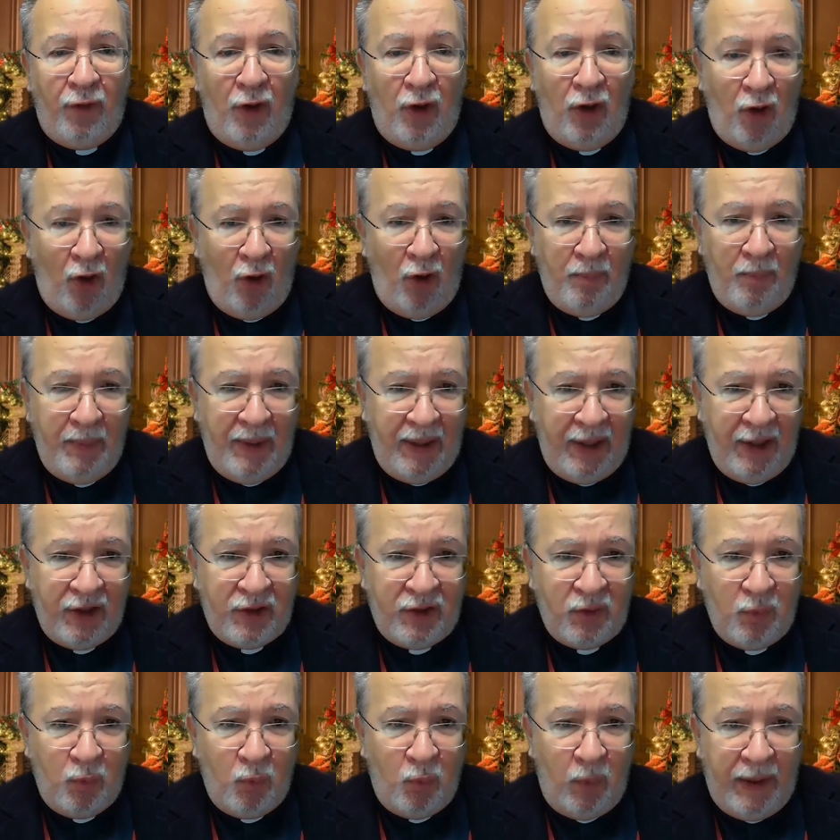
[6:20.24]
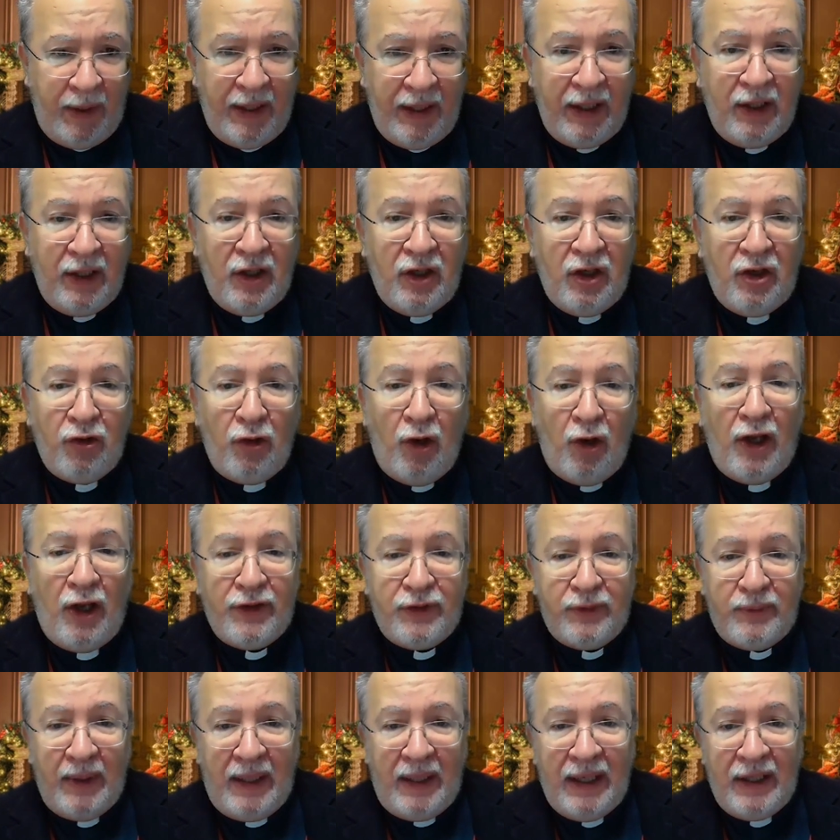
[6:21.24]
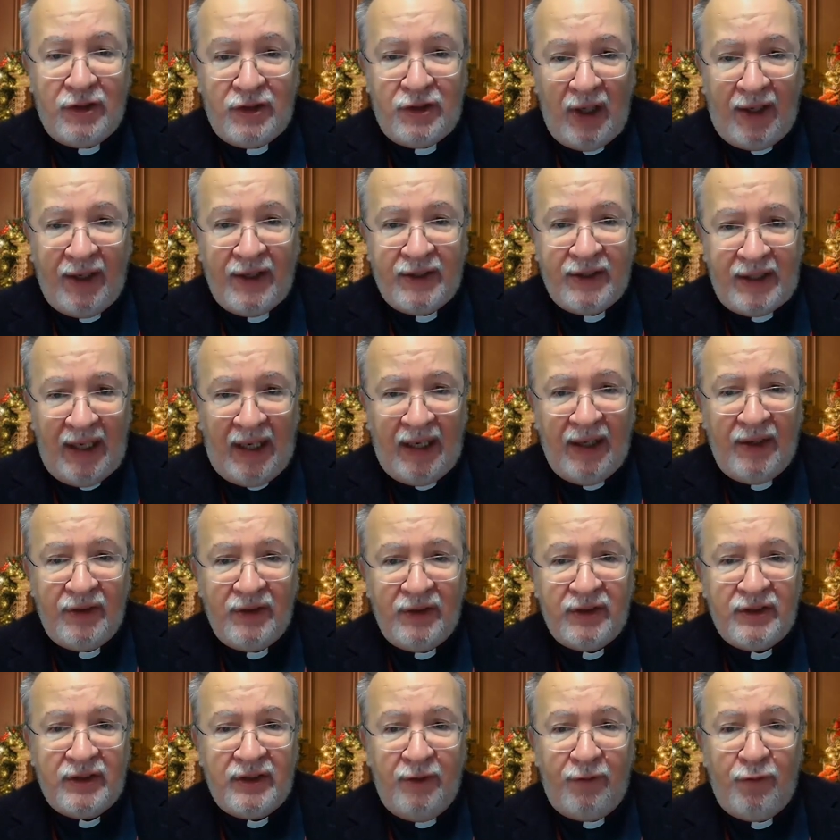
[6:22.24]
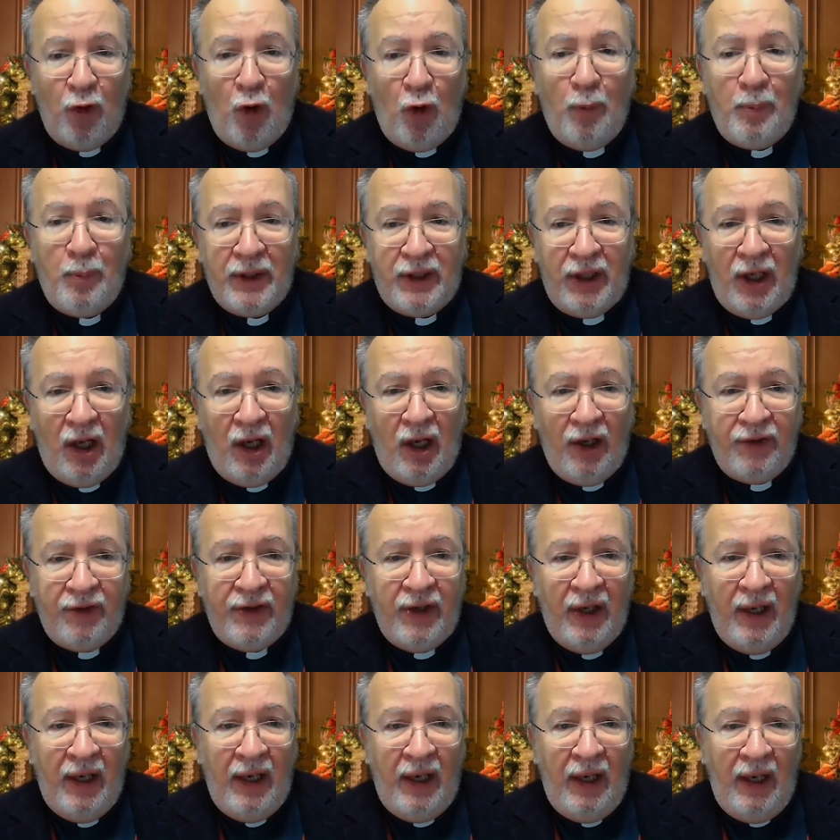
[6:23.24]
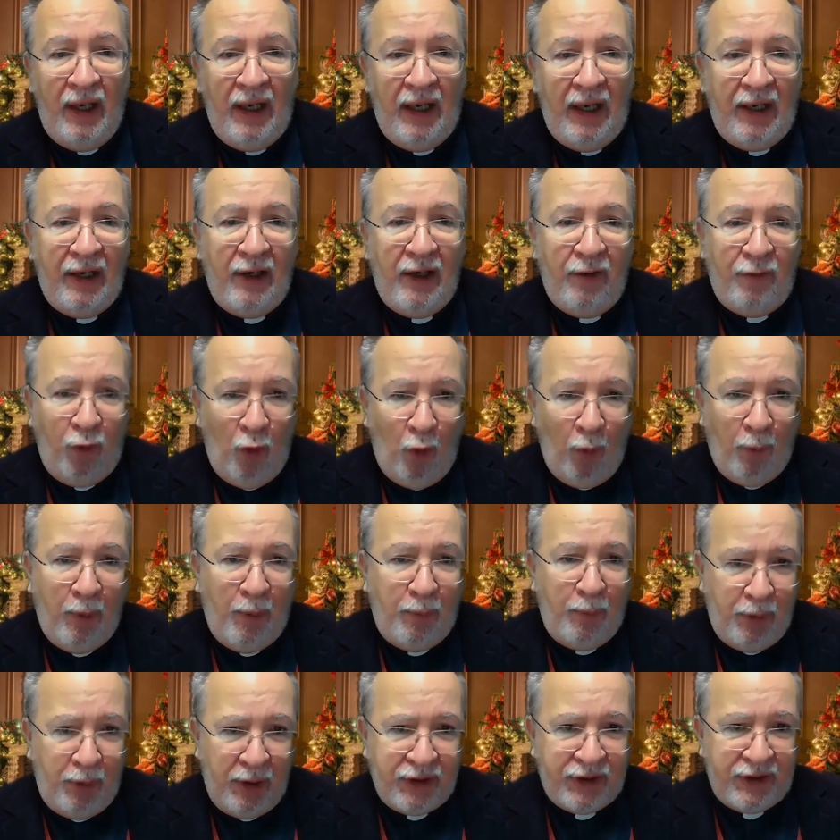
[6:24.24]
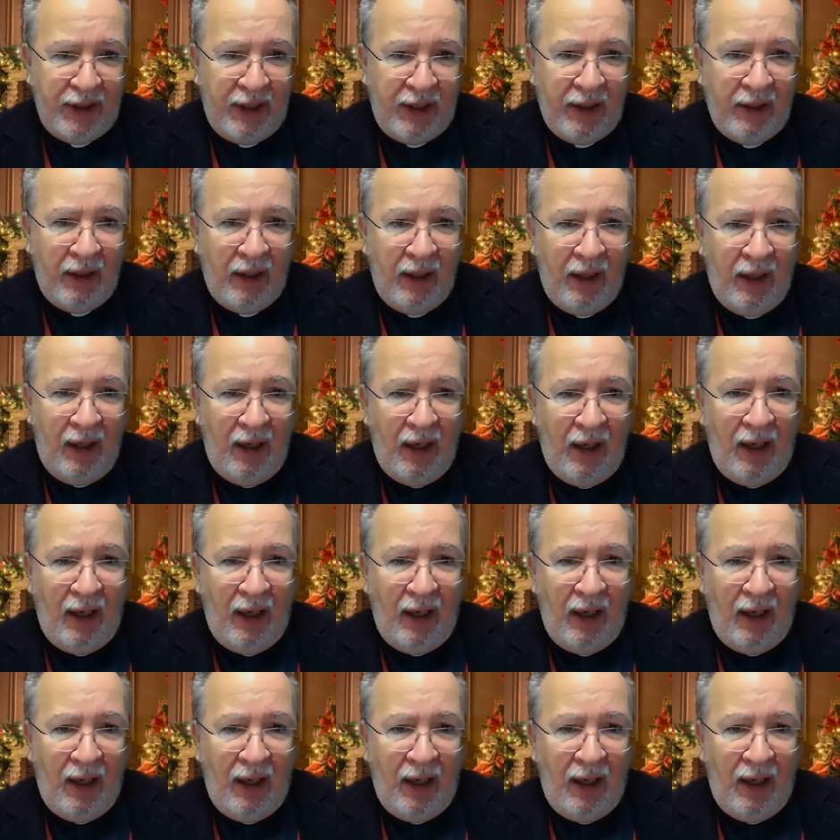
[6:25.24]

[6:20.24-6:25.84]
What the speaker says: For a long minute, we grasped each other's hands, the former guard and a former prisoner.